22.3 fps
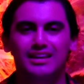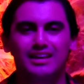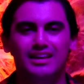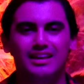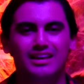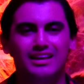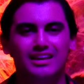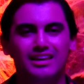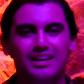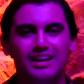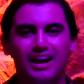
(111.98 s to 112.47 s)

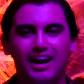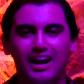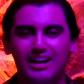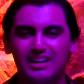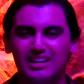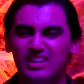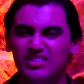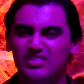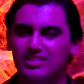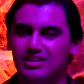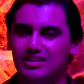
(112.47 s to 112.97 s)
it
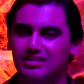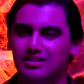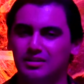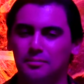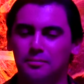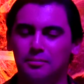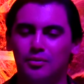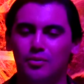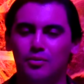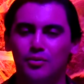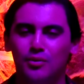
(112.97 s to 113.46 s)
kind of
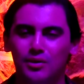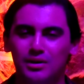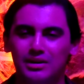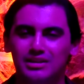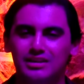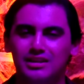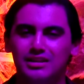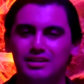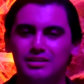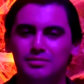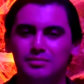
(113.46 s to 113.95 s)

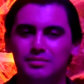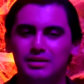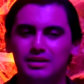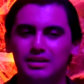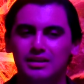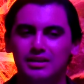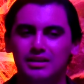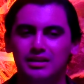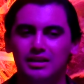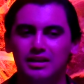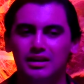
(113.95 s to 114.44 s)
disappointed
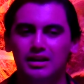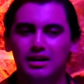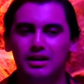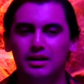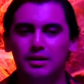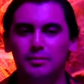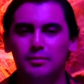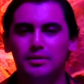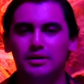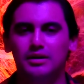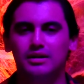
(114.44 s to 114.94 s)
me.
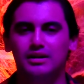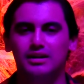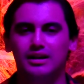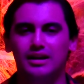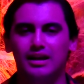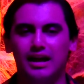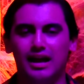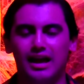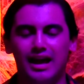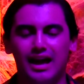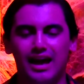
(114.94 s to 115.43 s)
But
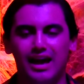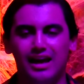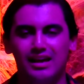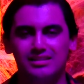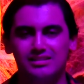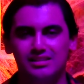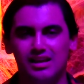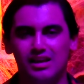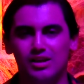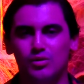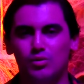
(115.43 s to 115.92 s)

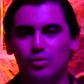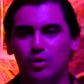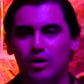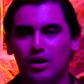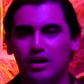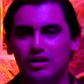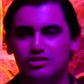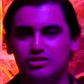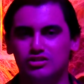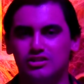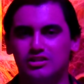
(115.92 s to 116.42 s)
as I
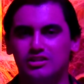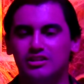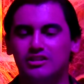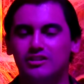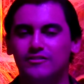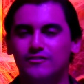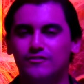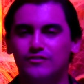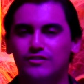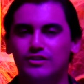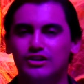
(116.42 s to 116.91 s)
watched
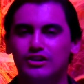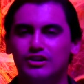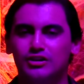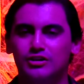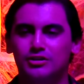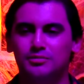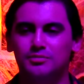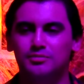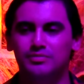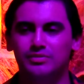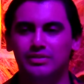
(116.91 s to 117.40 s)
the
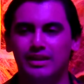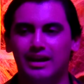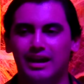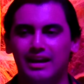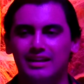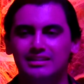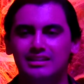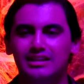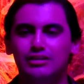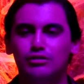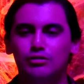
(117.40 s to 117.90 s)
film,
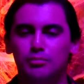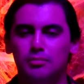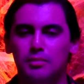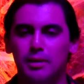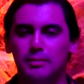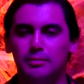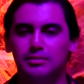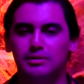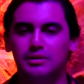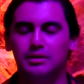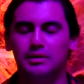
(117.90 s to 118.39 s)
I did
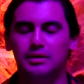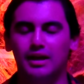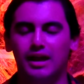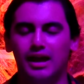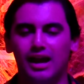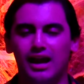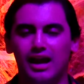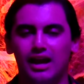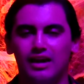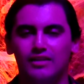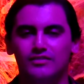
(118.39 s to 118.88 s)
remember it
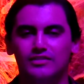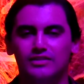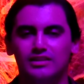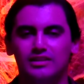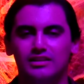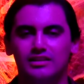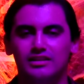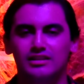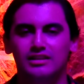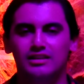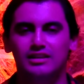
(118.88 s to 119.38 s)

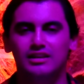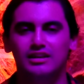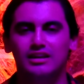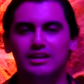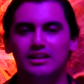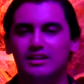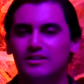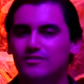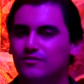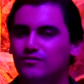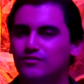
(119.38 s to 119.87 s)
having
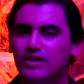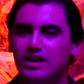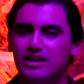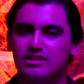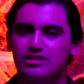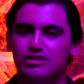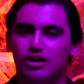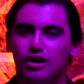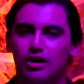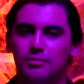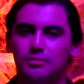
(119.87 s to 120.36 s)
an
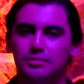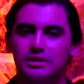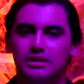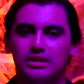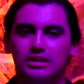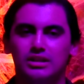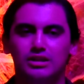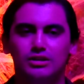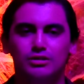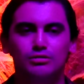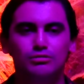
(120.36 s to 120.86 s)
effect on
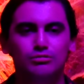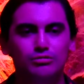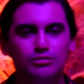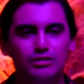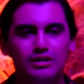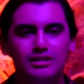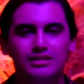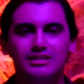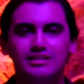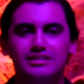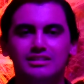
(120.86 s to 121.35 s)
me. It
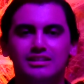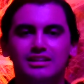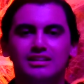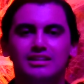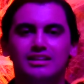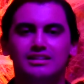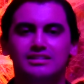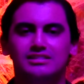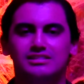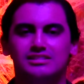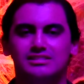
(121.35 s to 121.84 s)
really did
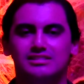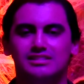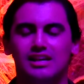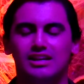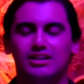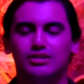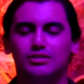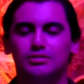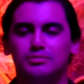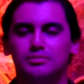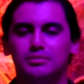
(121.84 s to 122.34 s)

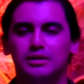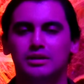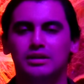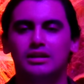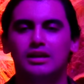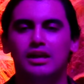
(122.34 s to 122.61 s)
unsettle me.